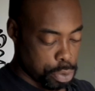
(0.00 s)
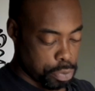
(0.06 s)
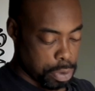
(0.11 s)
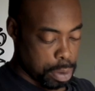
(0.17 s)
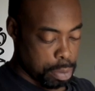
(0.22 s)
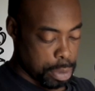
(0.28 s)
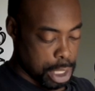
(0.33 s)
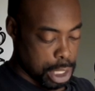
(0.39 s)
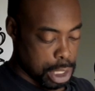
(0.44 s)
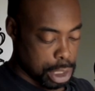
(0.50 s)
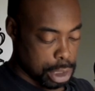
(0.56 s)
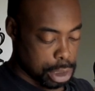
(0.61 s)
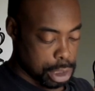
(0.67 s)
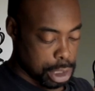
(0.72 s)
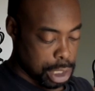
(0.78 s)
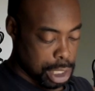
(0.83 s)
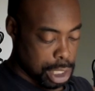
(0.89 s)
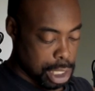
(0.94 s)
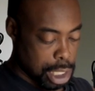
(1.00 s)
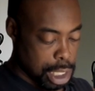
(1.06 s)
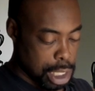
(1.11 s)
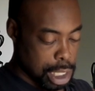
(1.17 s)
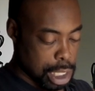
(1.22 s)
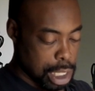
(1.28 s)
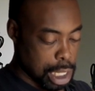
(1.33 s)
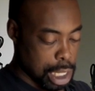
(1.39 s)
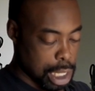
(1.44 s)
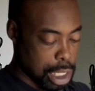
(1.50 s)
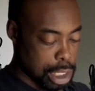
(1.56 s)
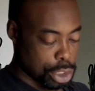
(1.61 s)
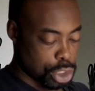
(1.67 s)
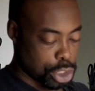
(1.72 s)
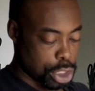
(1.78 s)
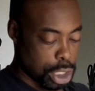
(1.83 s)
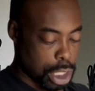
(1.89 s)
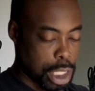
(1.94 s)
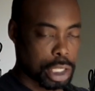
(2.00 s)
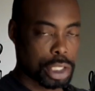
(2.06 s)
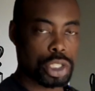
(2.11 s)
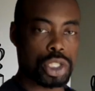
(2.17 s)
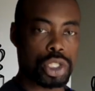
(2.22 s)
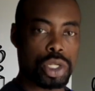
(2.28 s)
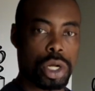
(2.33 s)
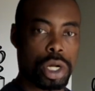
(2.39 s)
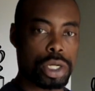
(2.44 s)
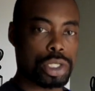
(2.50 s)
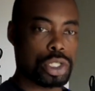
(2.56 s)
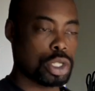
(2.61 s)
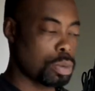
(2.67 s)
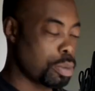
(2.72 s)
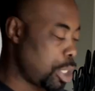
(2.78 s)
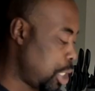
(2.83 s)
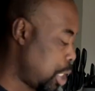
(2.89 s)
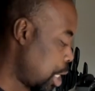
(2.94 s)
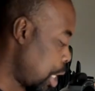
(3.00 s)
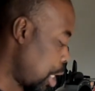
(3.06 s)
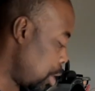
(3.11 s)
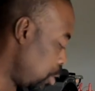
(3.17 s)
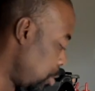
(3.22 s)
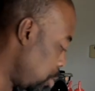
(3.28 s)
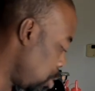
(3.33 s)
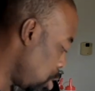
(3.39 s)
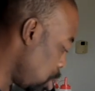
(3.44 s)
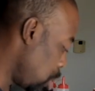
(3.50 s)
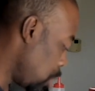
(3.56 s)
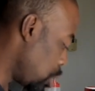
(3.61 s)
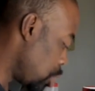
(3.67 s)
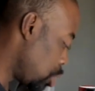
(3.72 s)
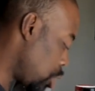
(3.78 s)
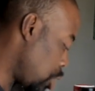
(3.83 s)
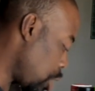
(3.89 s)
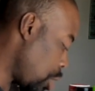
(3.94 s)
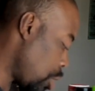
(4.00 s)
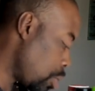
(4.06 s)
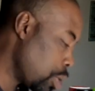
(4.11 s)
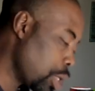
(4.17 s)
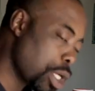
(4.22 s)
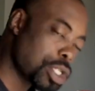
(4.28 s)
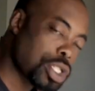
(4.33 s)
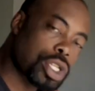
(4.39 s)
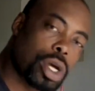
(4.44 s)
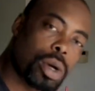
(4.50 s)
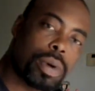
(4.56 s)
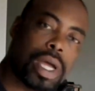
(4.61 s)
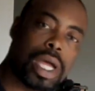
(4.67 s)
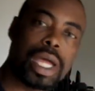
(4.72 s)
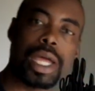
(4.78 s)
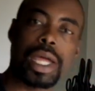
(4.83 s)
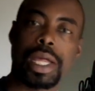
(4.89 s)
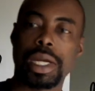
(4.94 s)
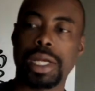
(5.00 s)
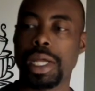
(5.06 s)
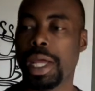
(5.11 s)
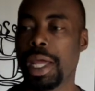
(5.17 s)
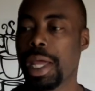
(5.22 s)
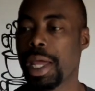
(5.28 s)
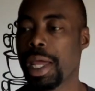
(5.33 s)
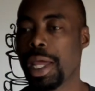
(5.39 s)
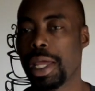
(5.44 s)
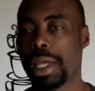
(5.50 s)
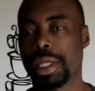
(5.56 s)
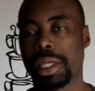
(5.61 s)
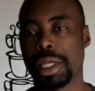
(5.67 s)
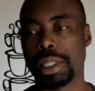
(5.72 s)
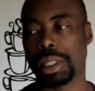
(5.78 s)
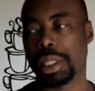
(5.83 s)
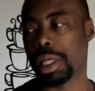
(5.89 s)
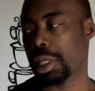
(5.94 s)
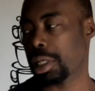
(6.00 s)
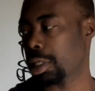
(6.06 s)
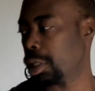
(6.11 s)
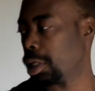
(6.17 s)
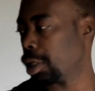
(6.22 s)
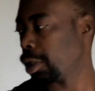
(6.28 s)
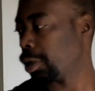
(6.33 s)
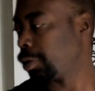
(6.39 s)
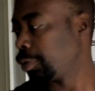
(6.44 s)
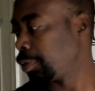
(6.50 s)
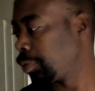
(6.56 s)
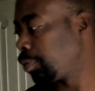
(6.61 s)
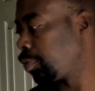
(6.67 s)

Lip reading: 3 minutes and select start to begin. So let's go ahead and get that done.